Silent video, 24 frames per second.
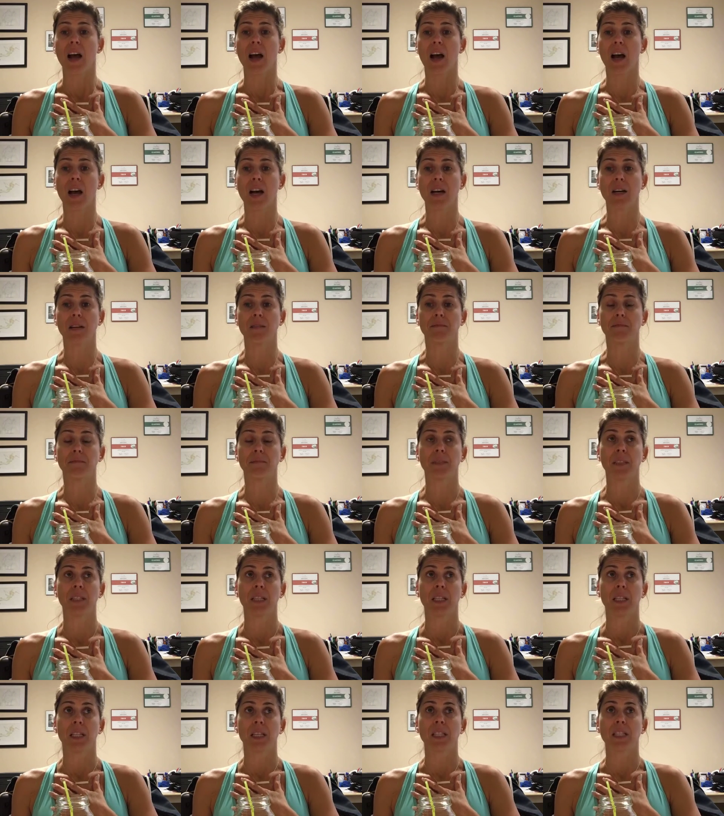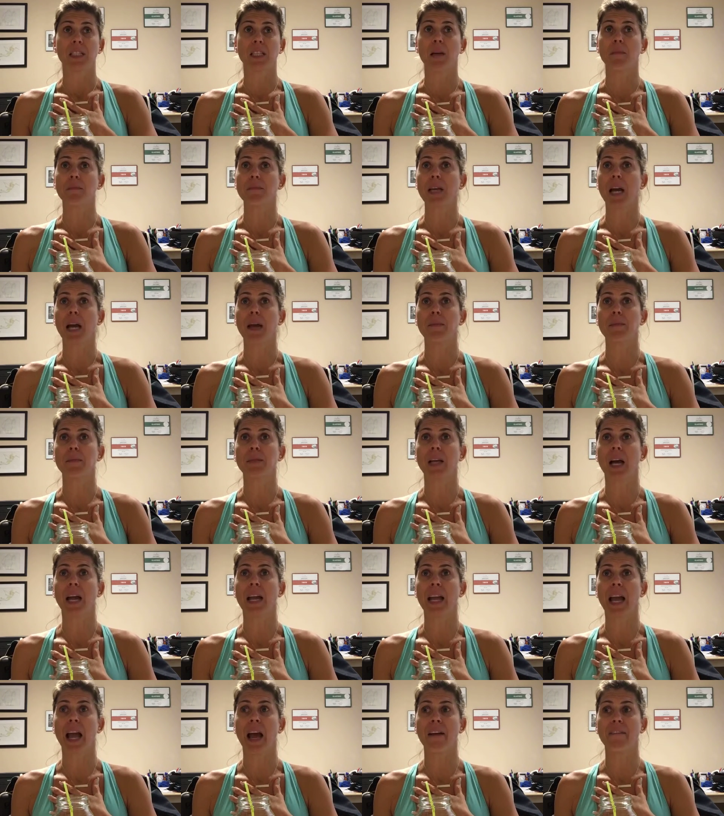Um, sometimes
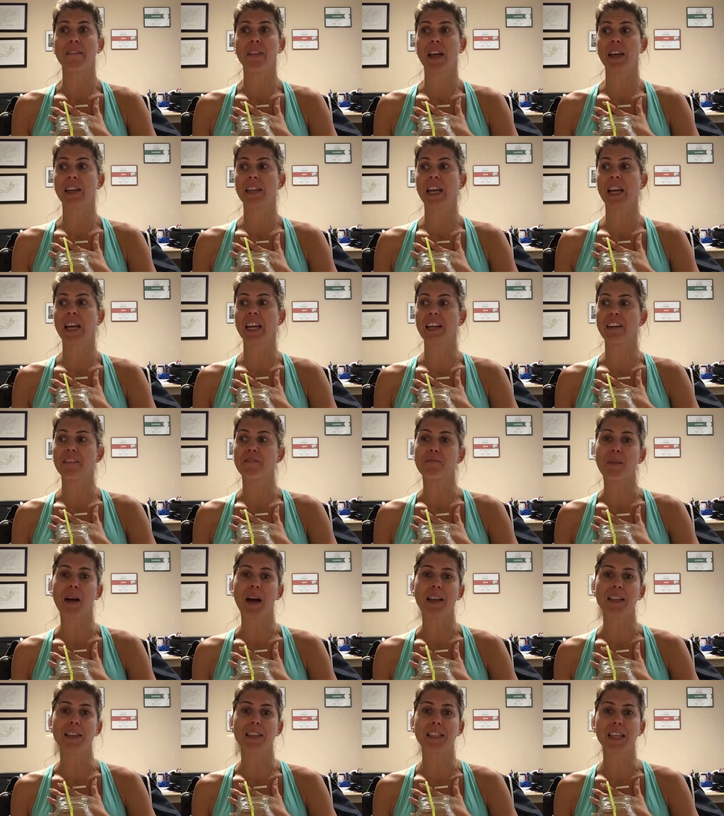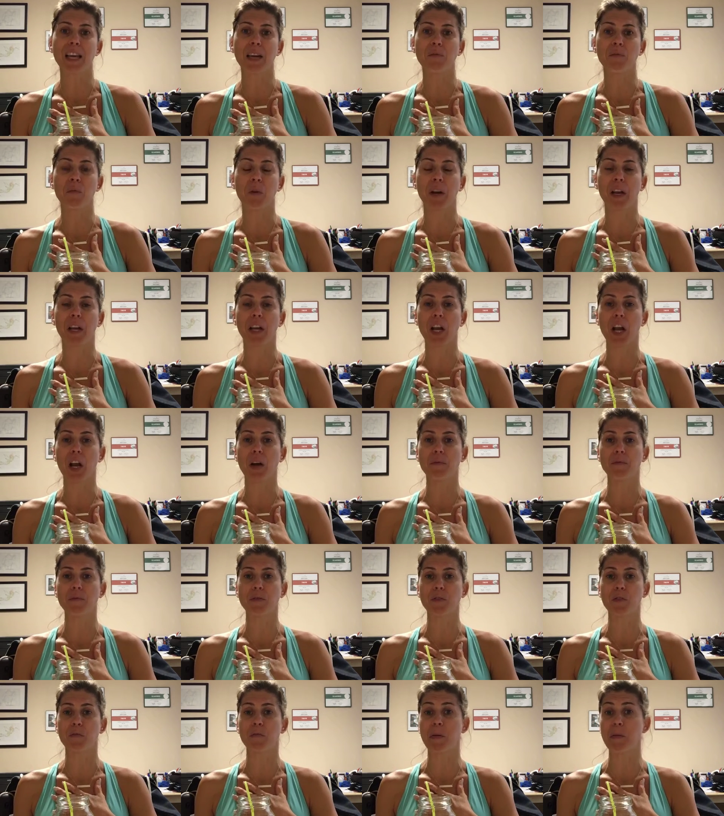I have that negative mindset when it
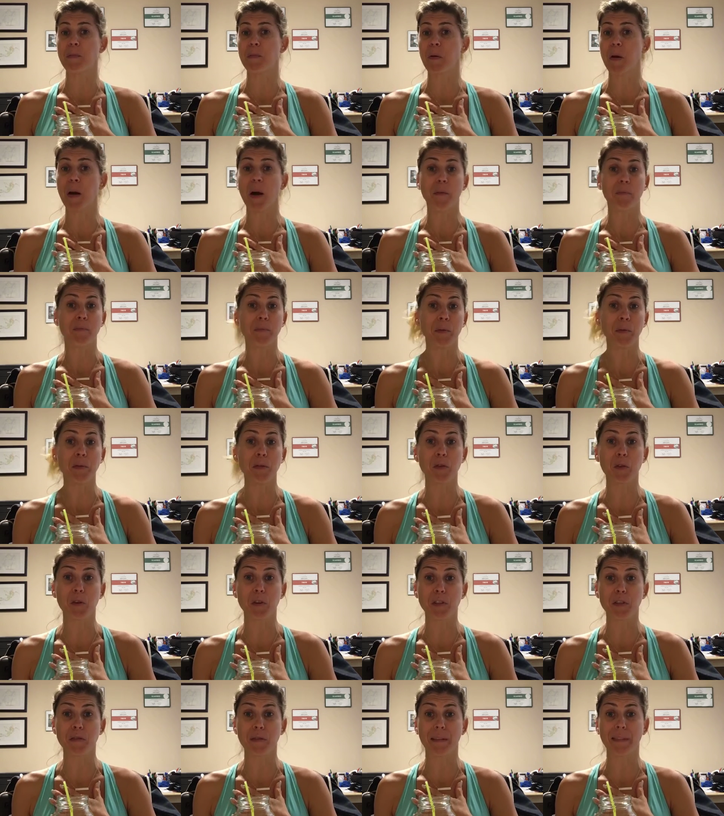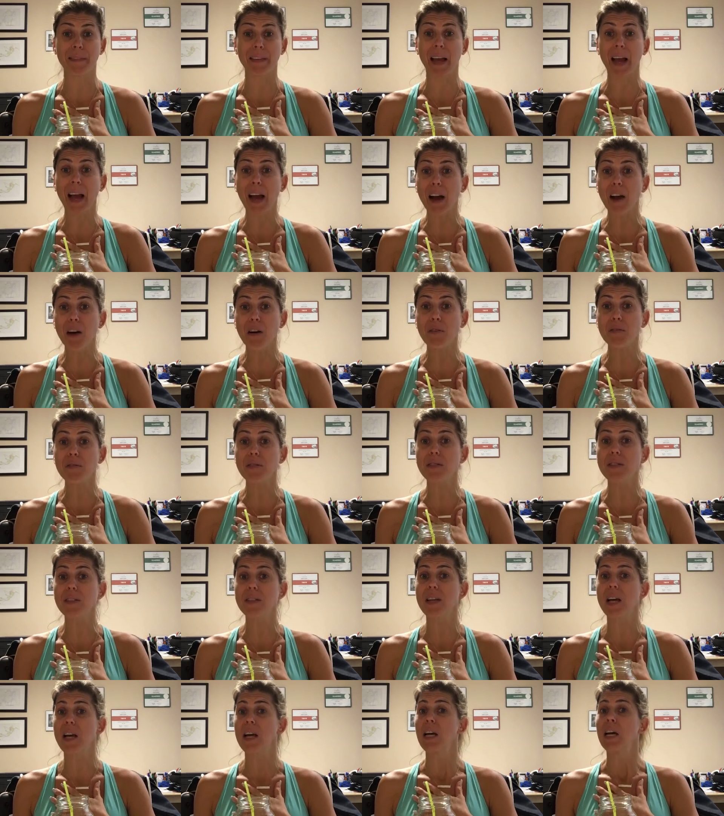comes to people helping me with chores around the
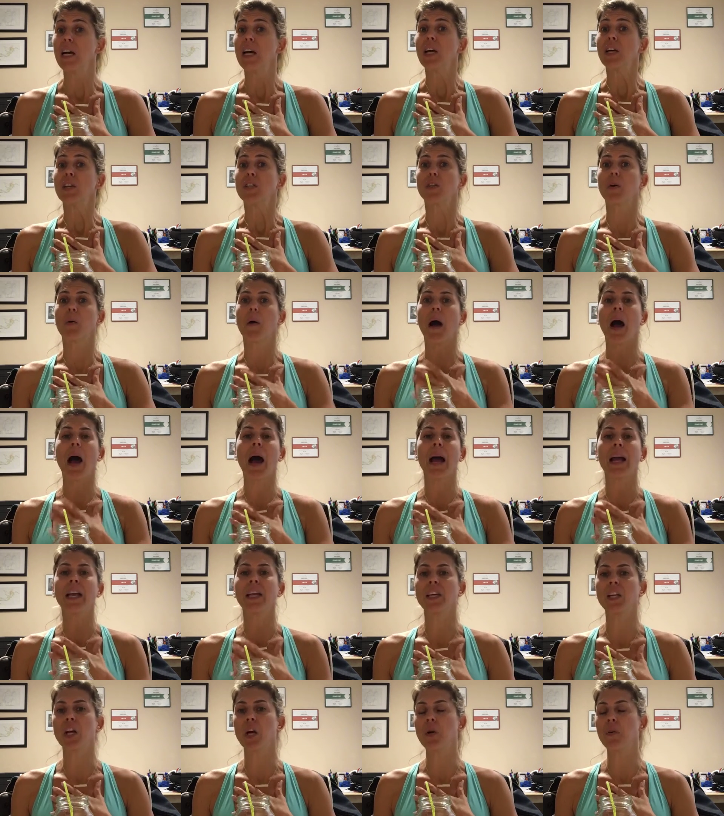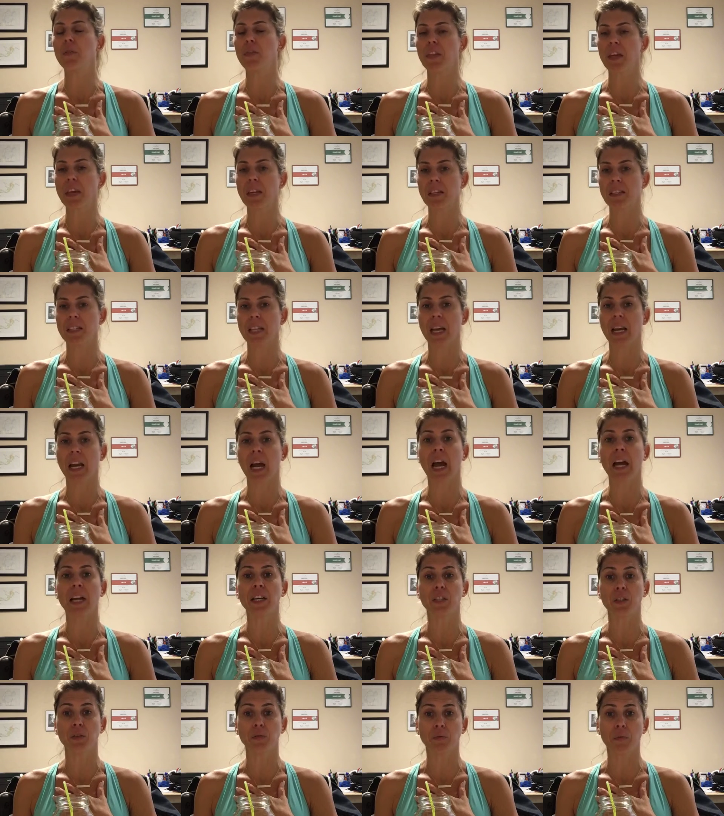house. So I know things that
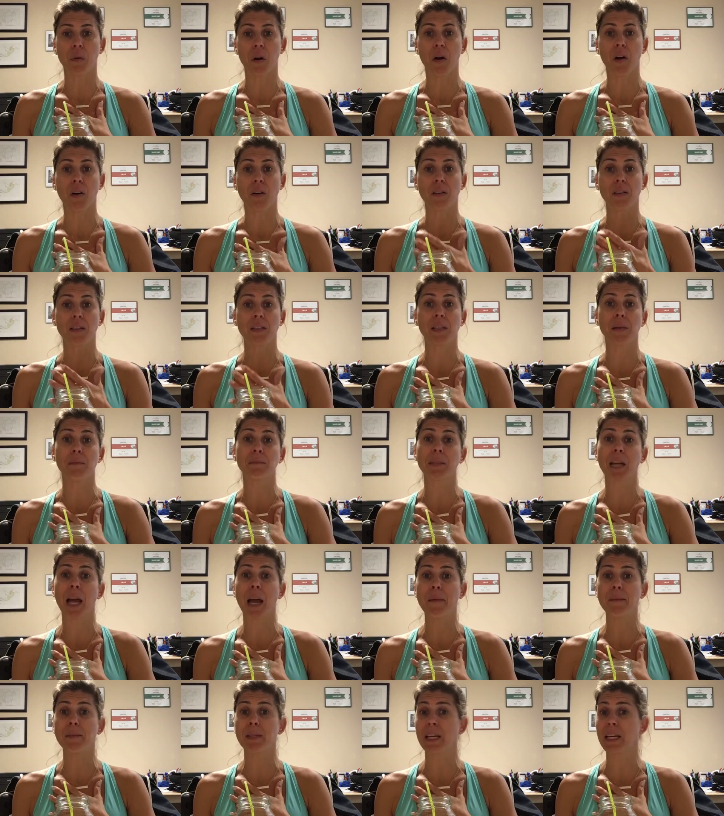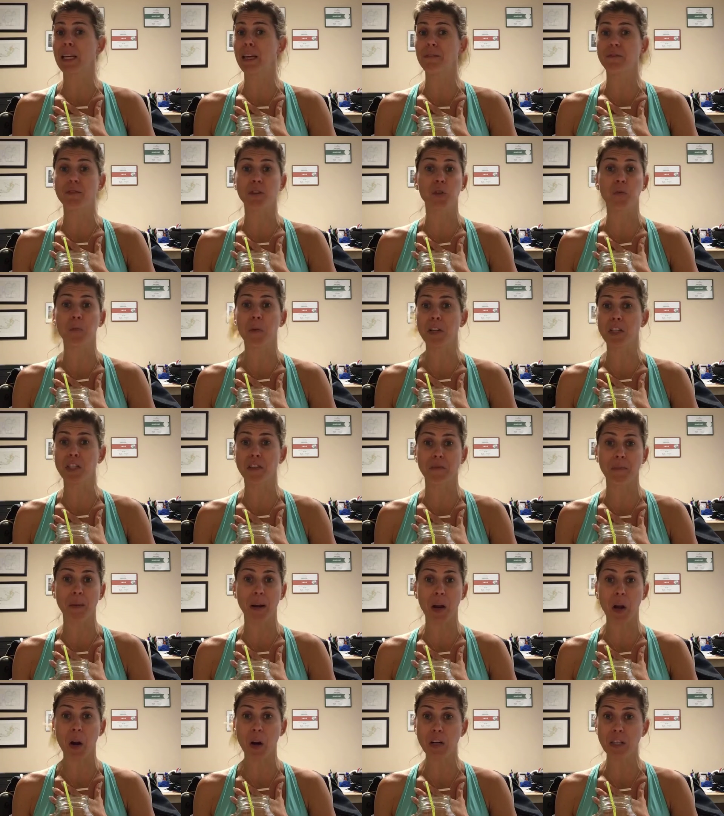I do wrong. Sometimes I give too much of
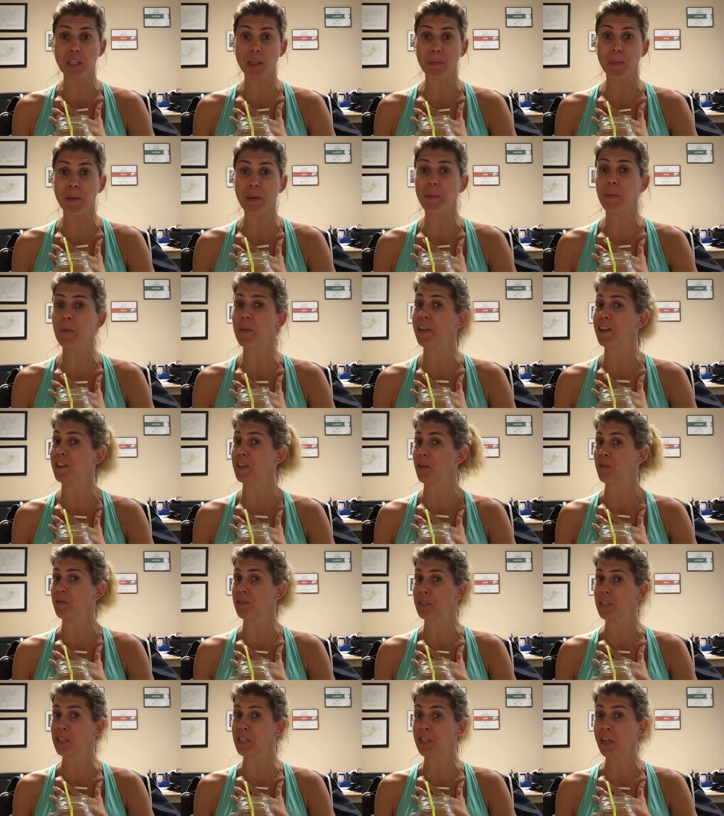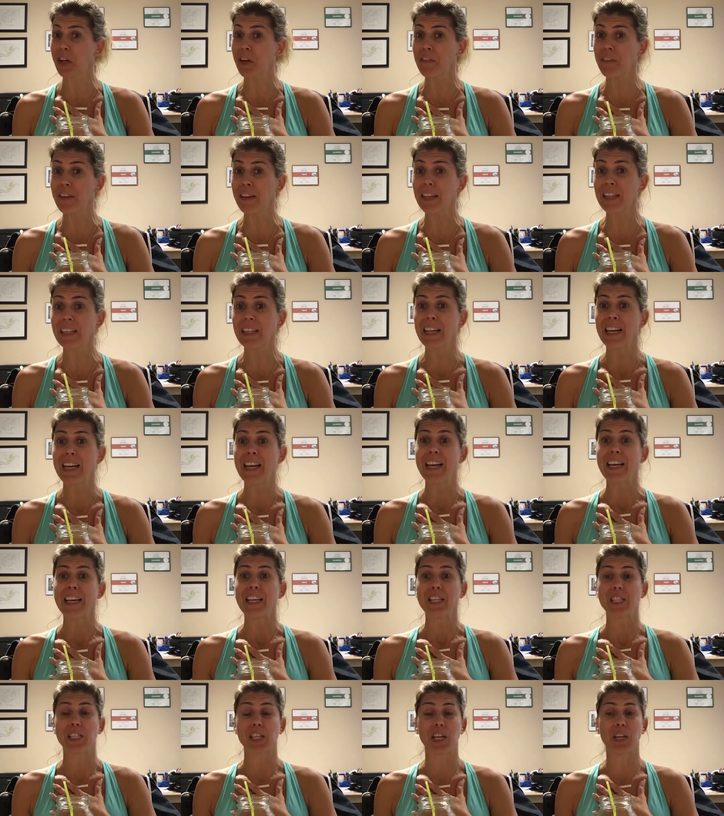my heart to people that don't deserve it.
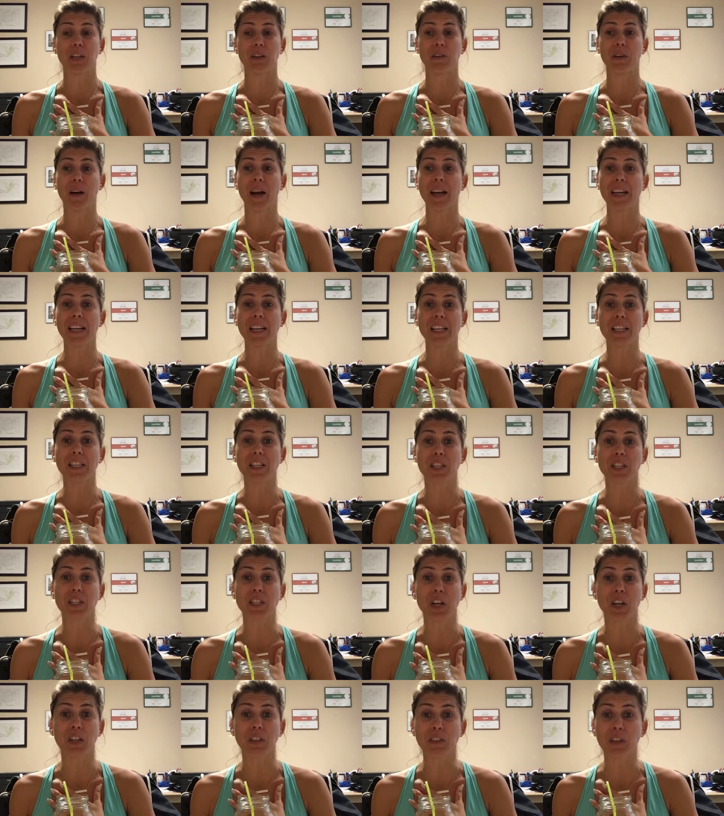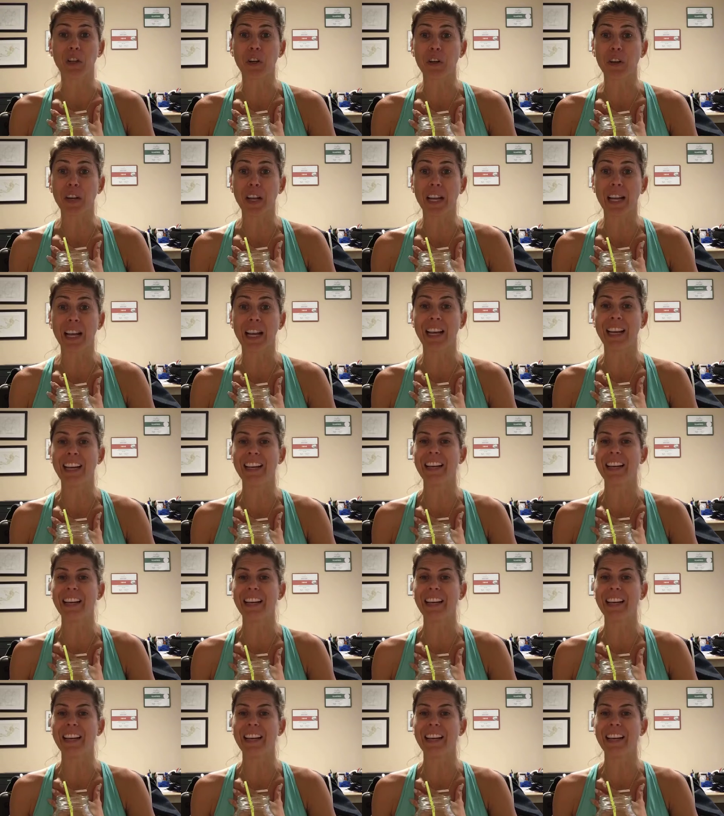So I need to start learning